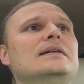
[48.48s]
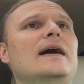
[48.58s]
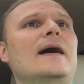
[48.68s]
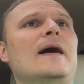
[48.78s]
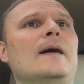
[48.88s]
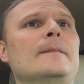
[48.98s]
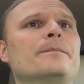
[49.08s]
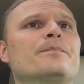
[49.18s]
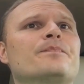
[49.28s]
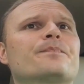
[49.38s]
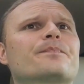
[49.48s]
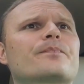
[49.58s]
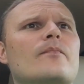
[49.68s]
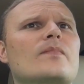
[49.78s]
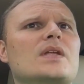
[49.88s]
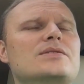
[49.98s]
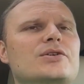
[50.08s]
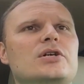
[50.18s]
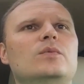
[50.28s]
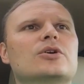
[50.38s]
um, it's a
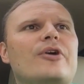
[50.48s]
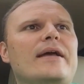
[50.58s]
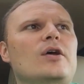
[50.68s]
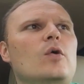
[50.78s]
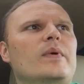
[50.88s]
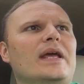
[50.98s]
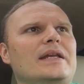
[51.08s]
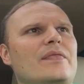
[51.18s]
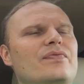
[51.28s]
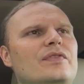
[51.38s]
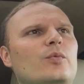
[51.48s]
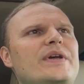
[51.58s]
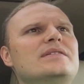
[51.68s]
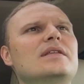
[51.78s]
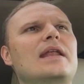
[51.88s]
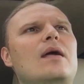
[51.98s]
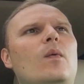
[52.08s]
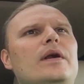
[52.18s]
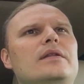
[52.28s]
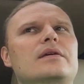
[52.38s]
Goodwill grand opening. The, the reason that I
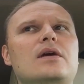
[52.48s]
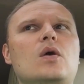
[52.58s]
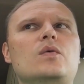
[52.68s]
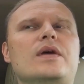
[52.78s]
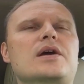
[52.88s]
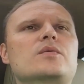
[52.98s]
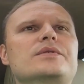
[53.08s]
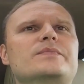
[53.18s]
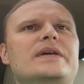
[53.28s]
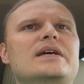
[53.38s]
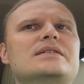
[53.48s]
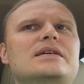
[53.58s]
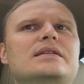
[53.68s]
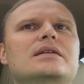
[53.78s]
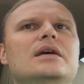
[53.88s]
wanted to go there was because it,